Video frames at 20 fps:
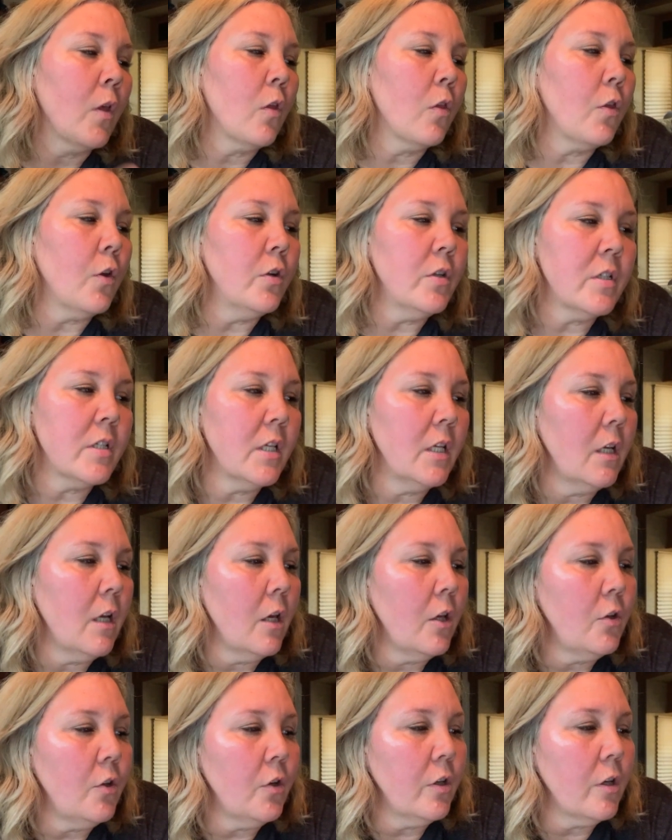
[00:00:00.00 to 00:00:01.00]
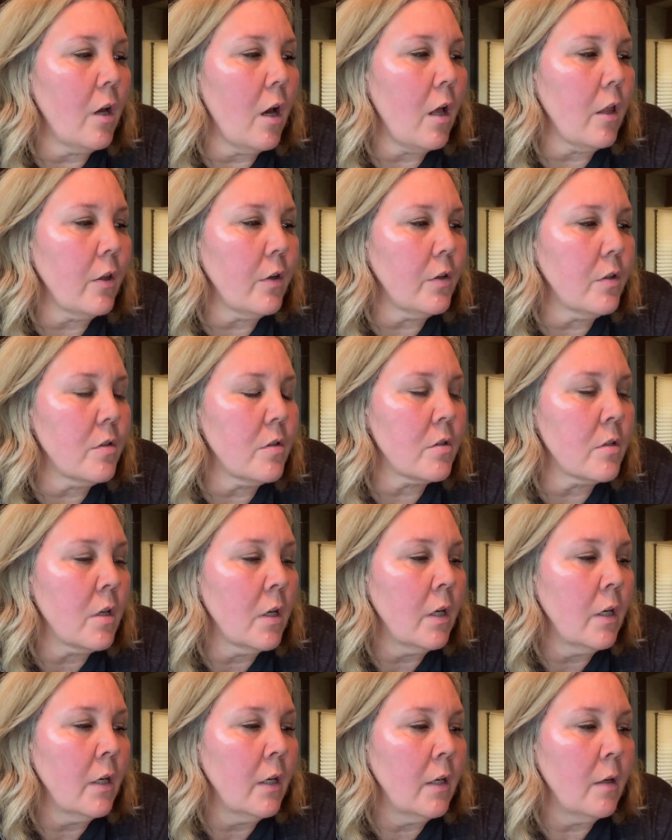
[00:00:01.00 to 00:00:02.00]
$1,300
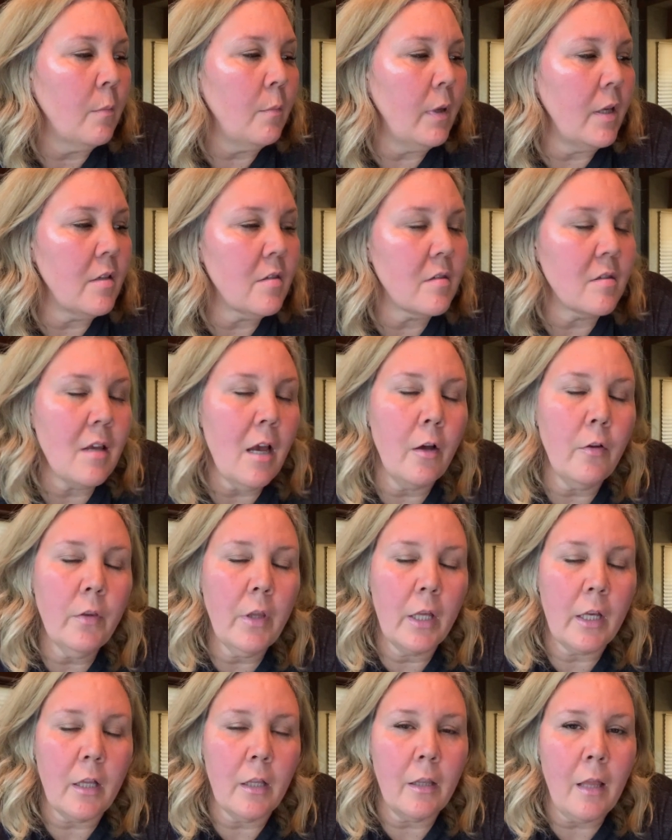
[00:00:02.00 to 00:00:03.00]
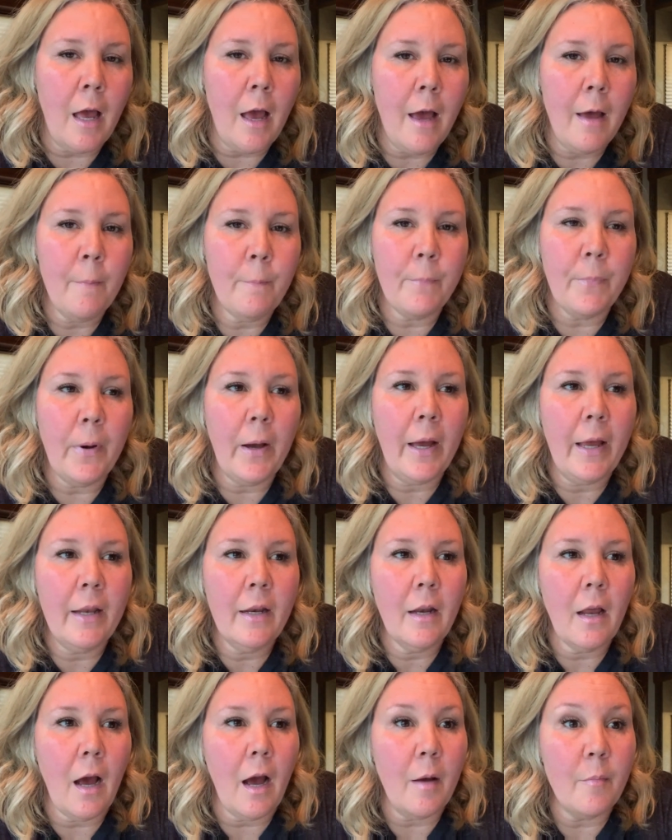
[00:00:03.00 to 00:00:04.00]
may sound like a lot, but
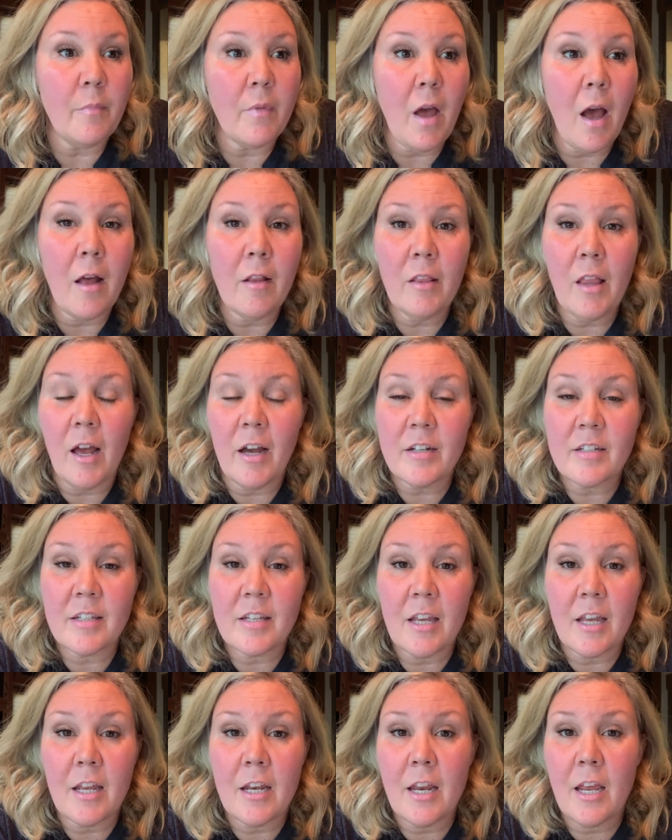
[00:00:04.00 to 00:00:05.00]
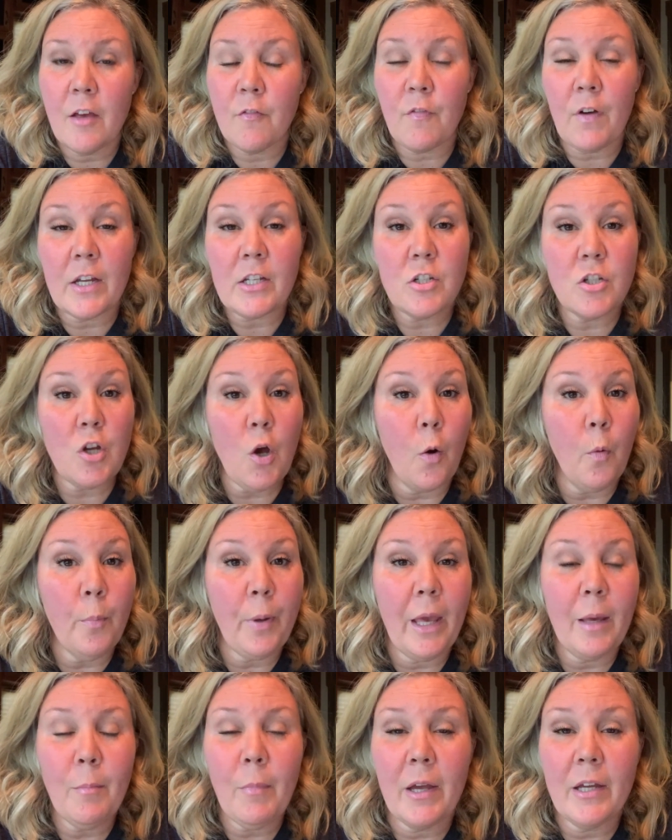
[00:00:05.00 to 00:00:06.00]
I'm not locked in. If I don't
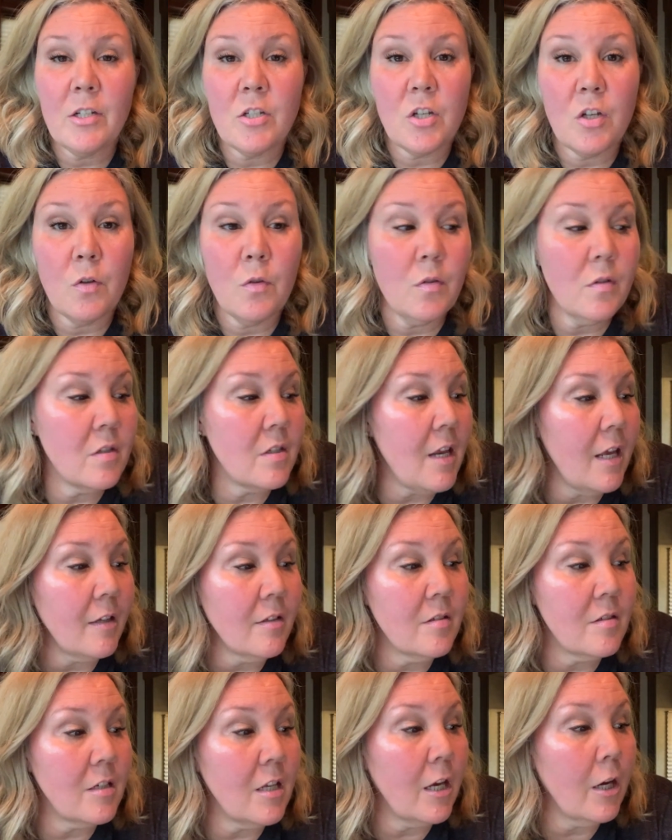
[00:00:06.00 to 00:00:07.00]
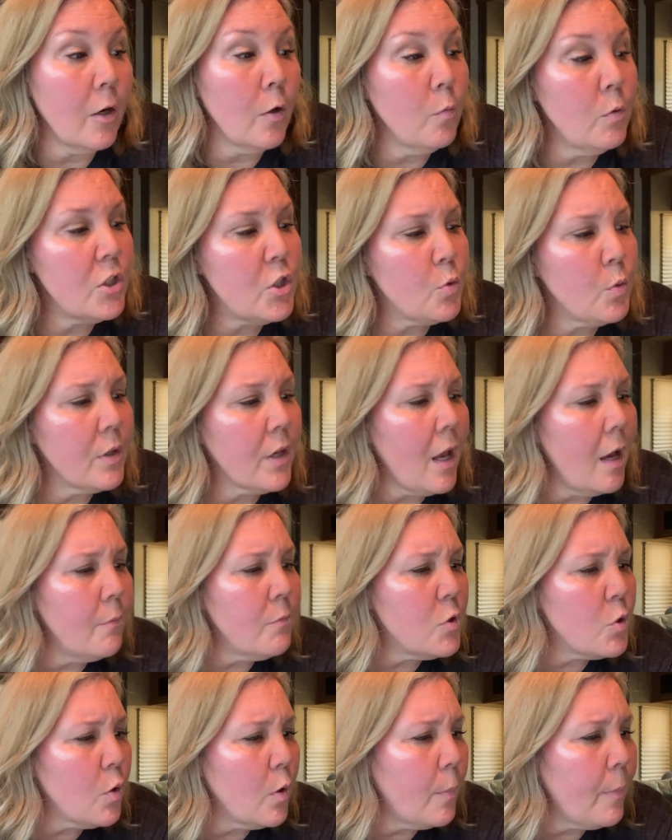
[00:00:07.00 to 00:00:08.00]
pay my dues next year, which would come
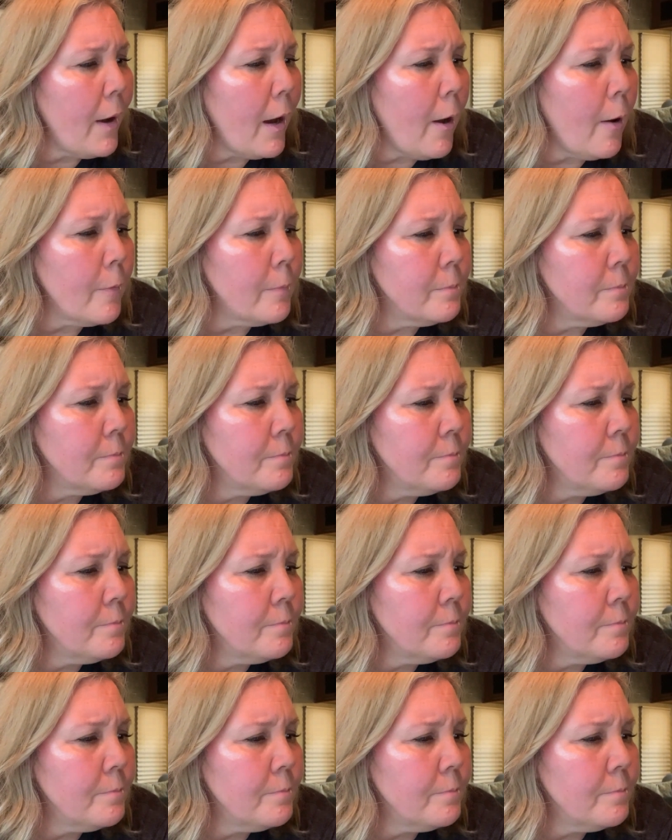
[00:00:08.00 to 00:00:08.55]
to about